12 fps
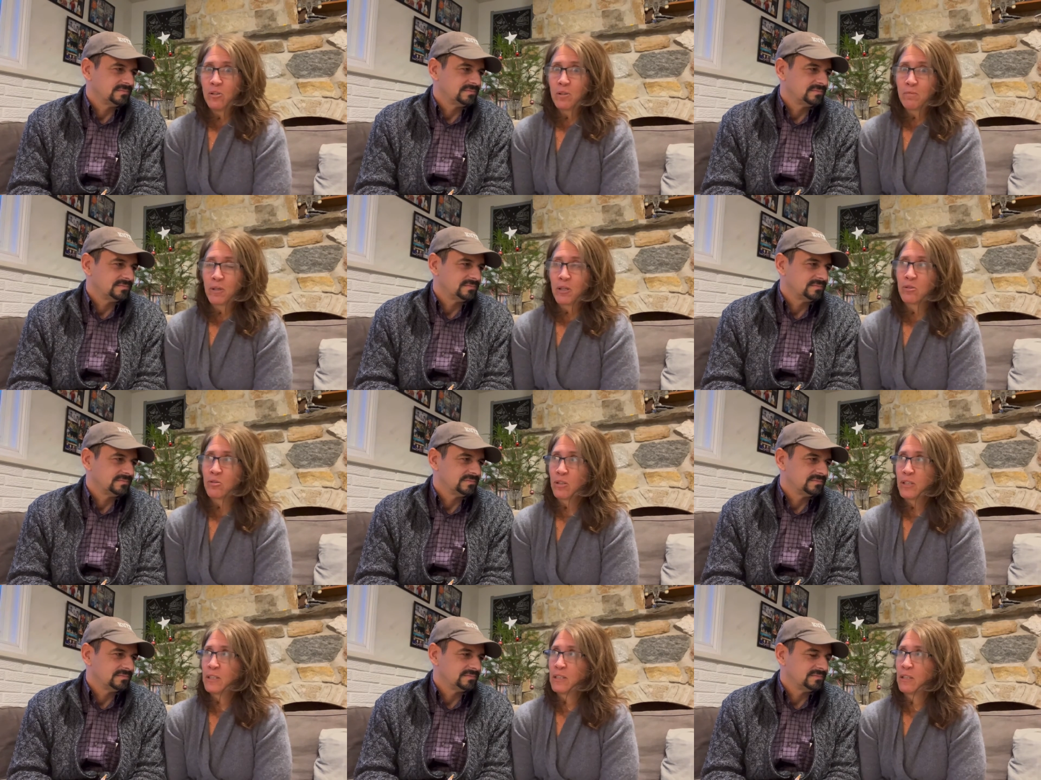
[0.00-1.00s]
Speaker 1: to put our
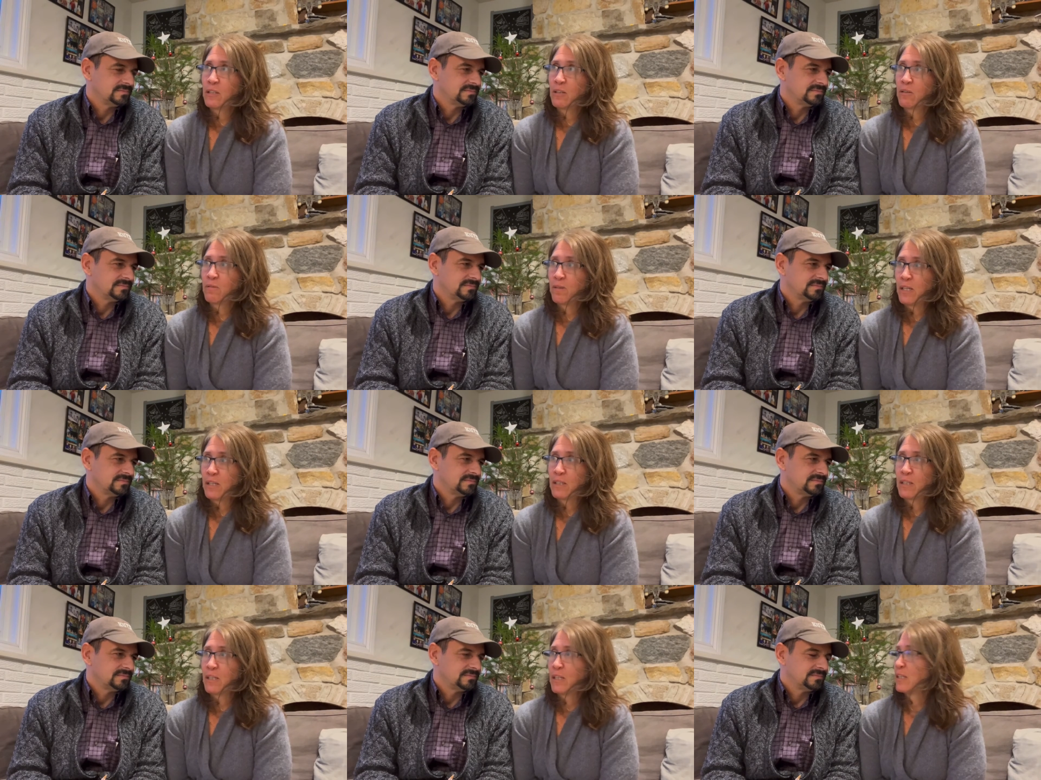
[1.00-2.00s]
trust and our faith
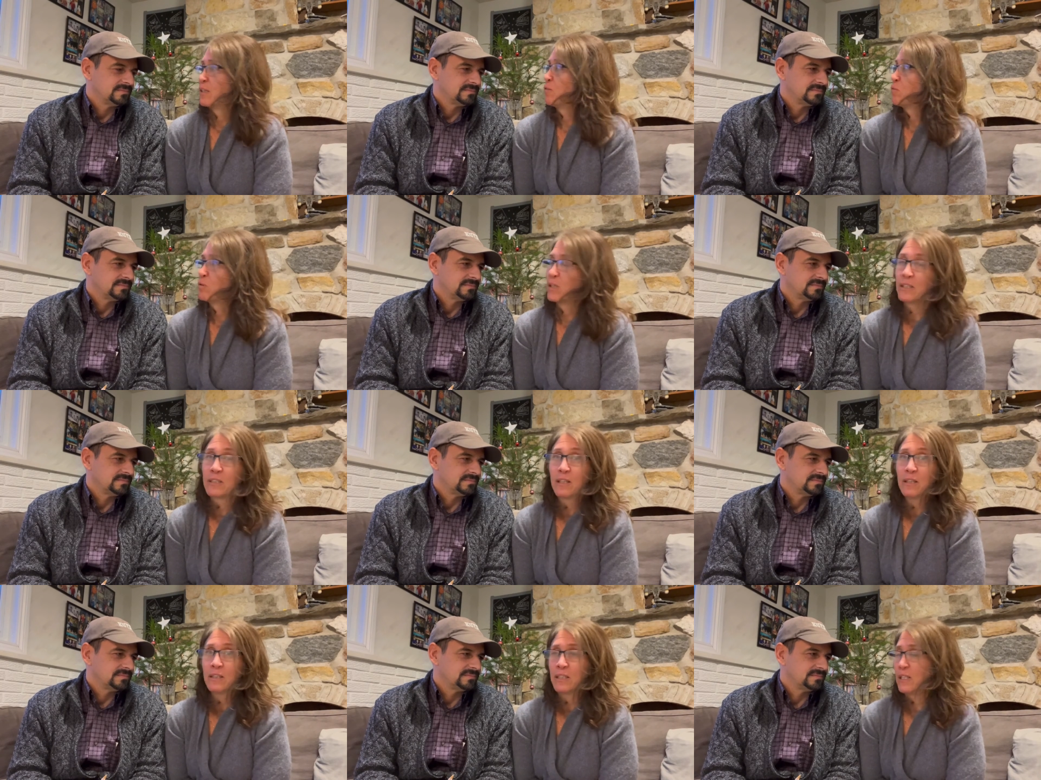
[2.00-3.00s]
in what is
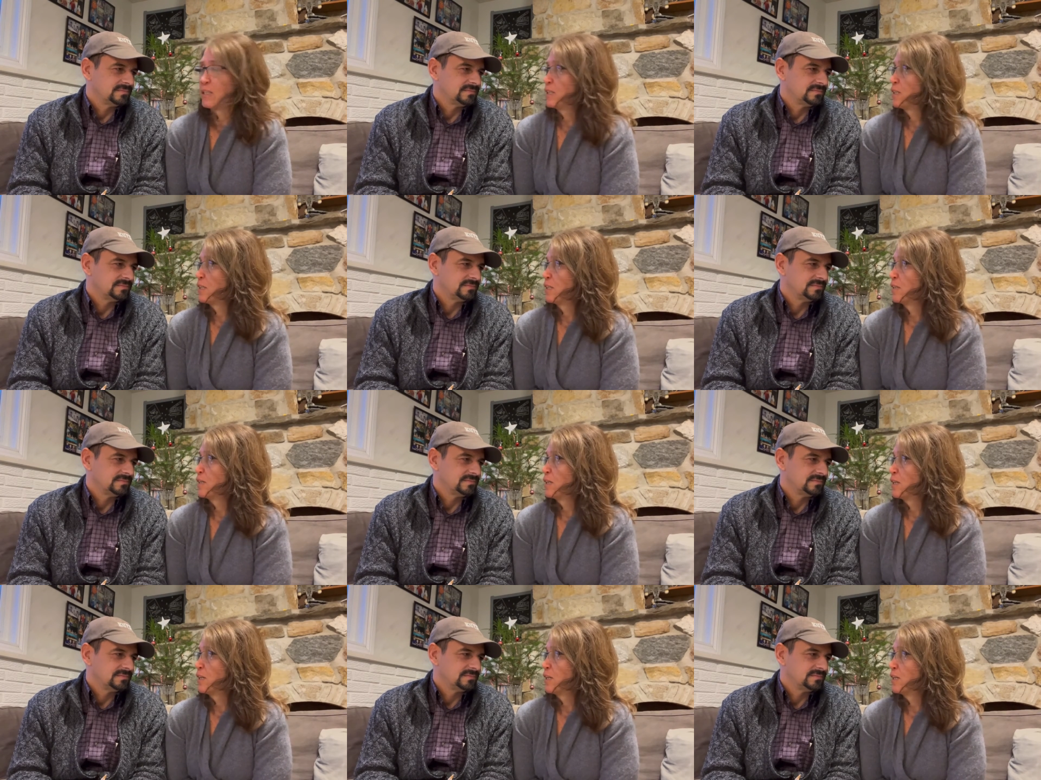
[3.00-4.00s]
unseen and
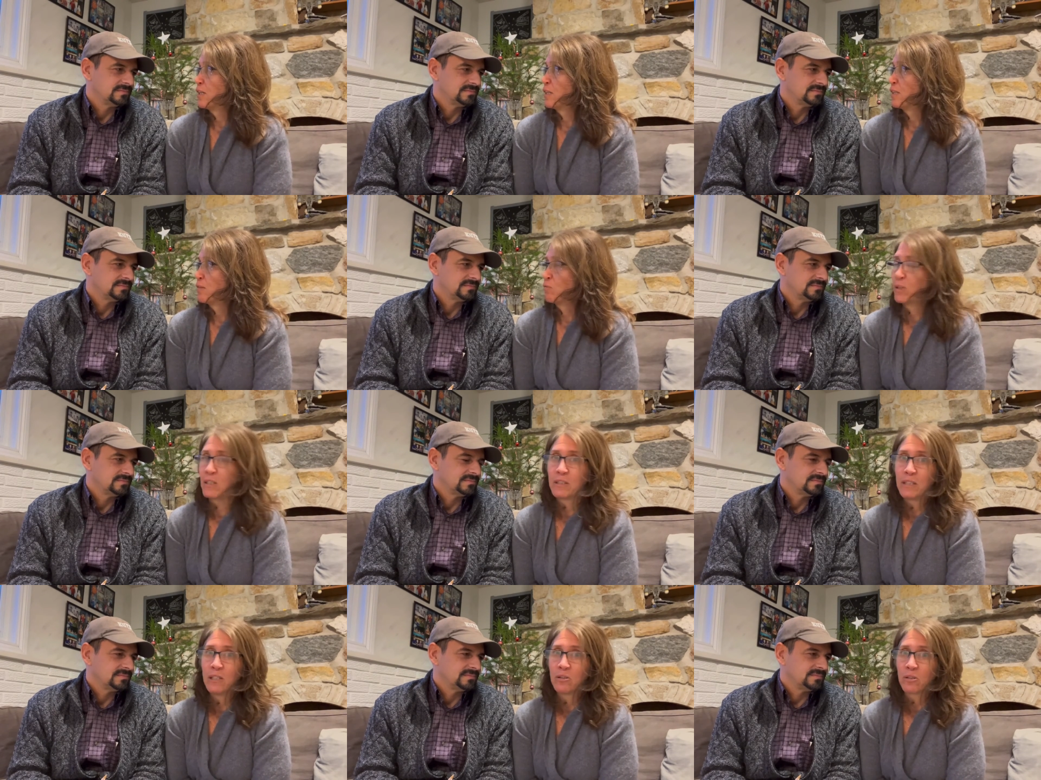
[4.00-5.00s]
and what
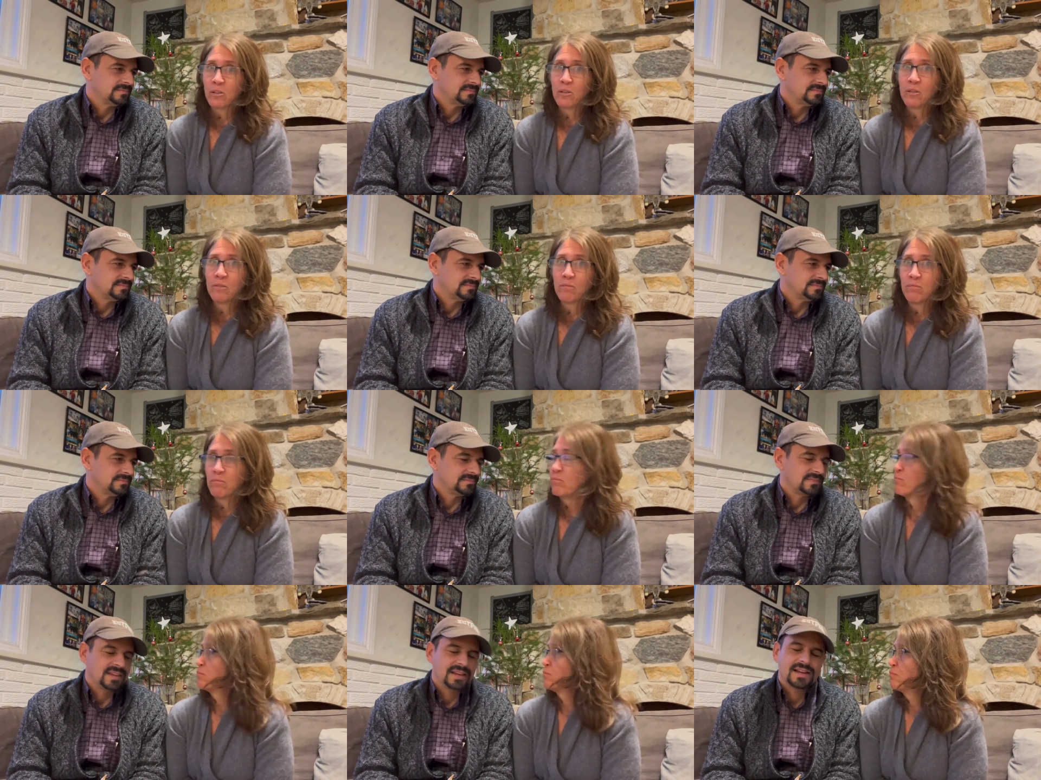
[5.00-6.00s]
is eternal.
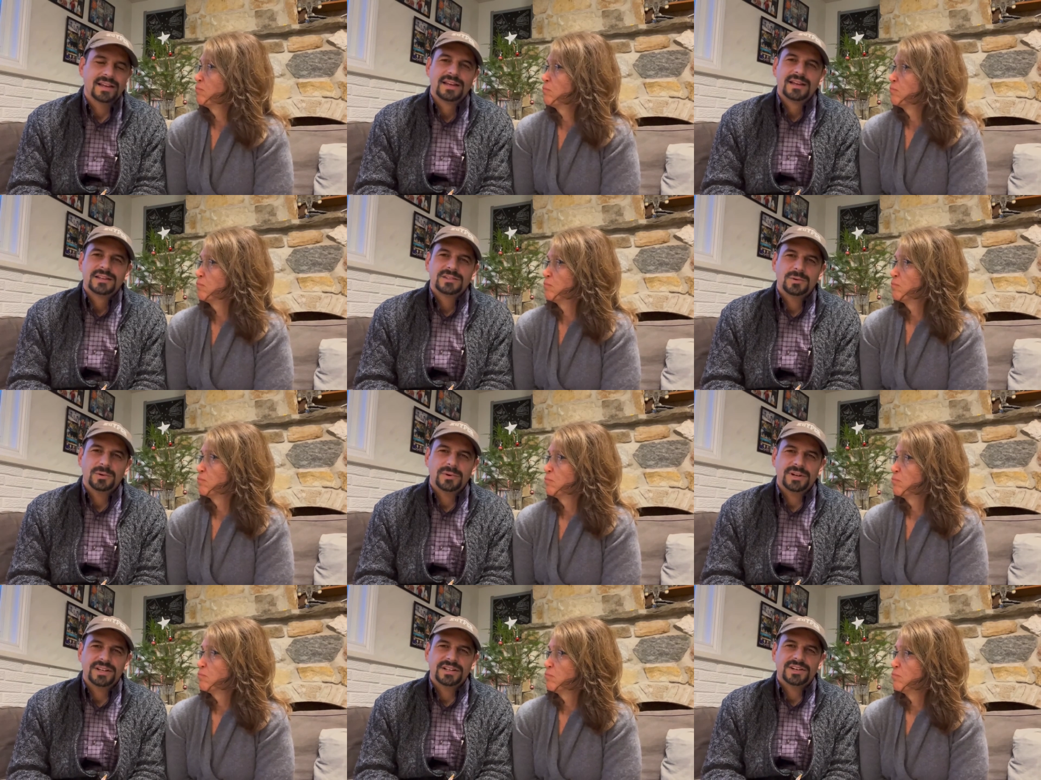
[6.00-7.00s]
Speaker 2: Yeah. So we
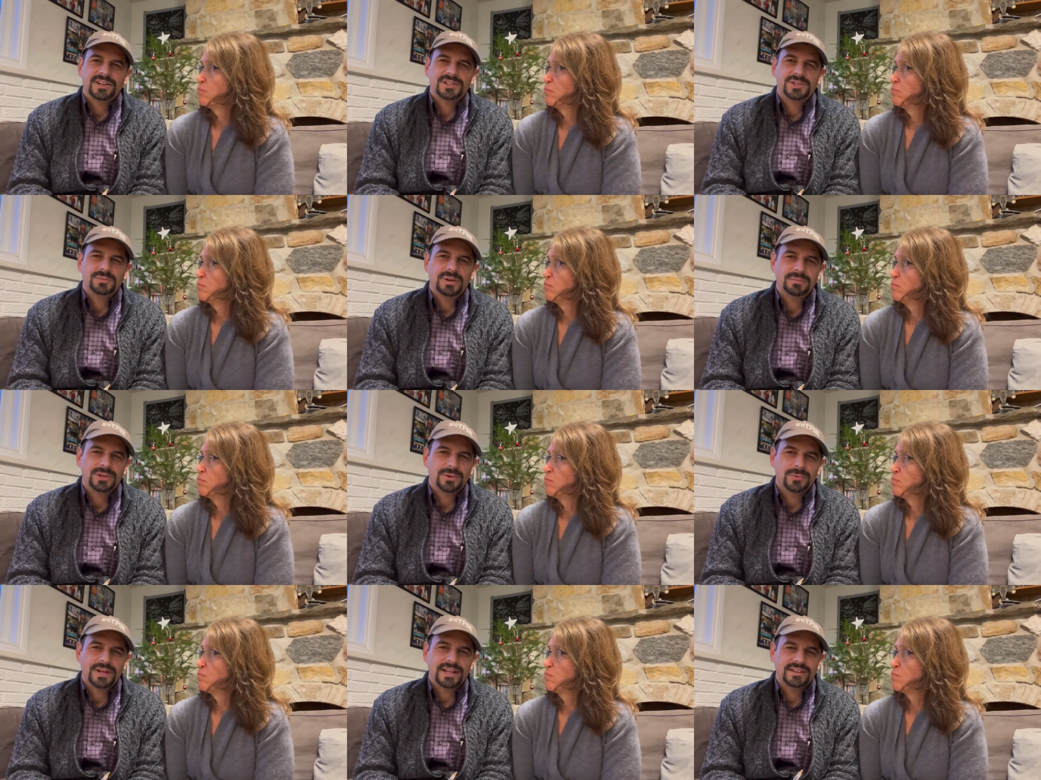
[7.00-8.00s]
want to encourage you. Maybe you're
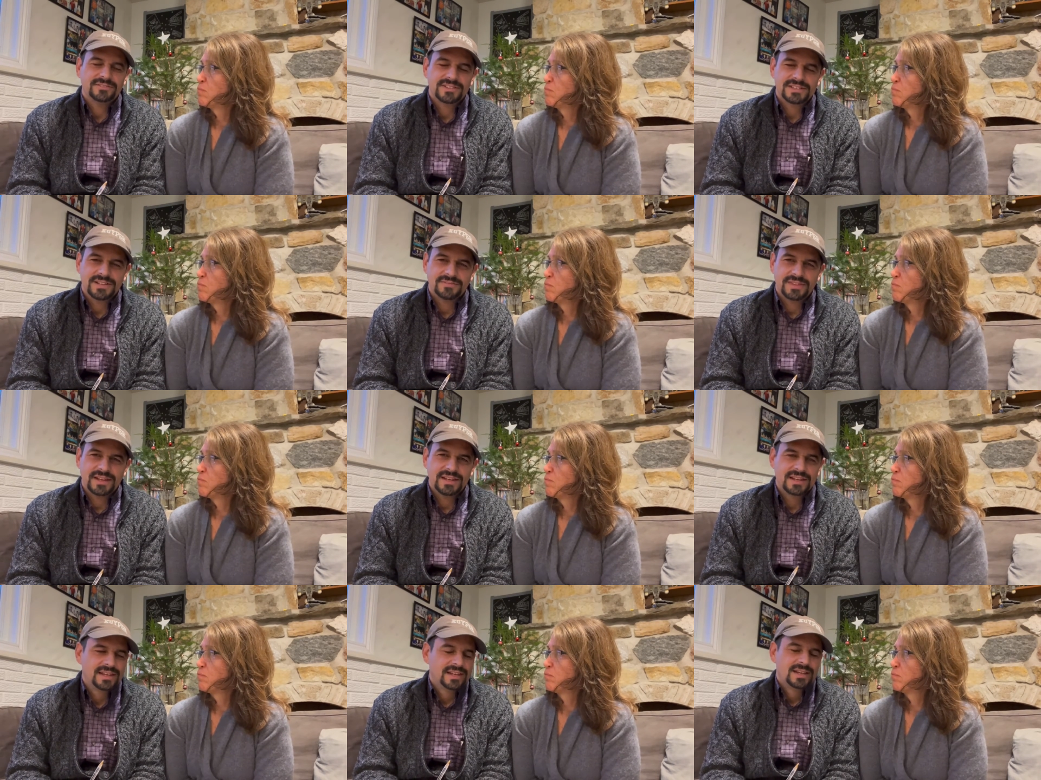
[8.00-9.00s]
waiting for
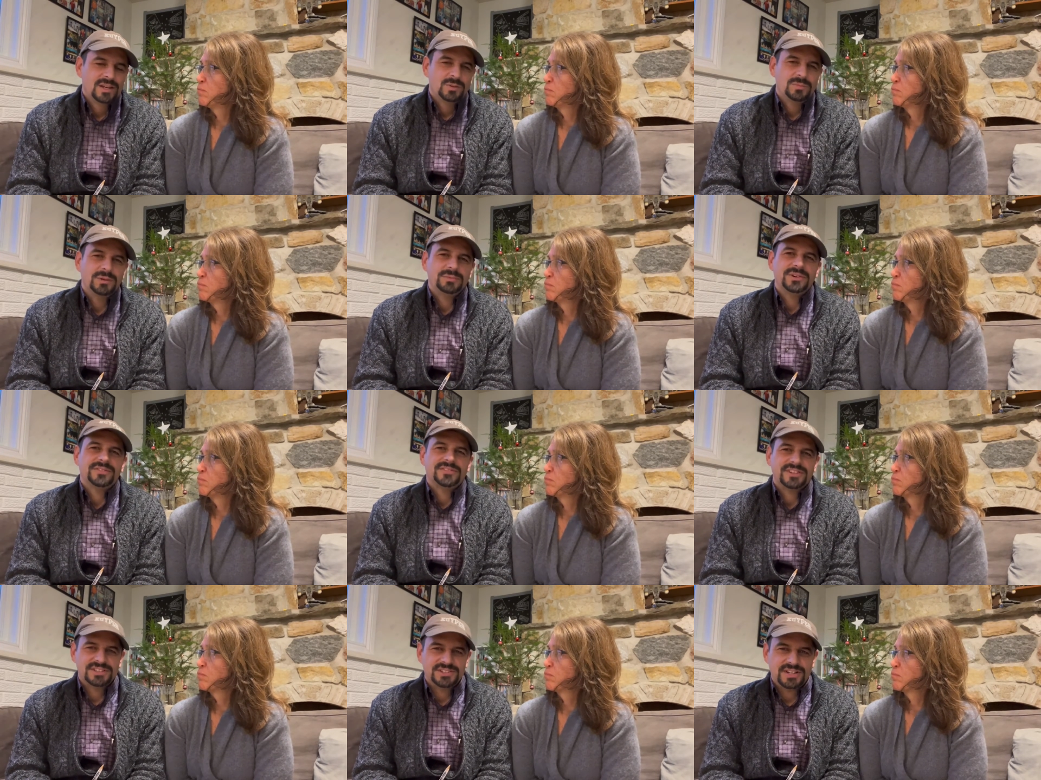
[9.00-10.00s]
something. Maybe you're
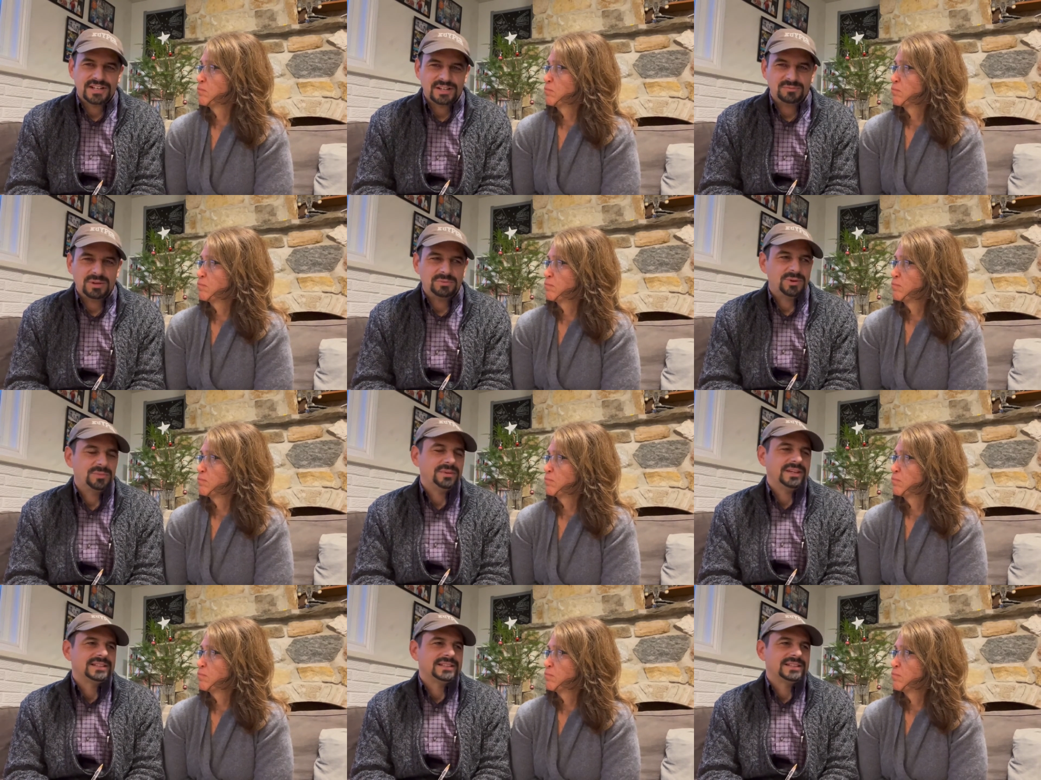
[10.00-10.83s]
frustrated. Maybe you're being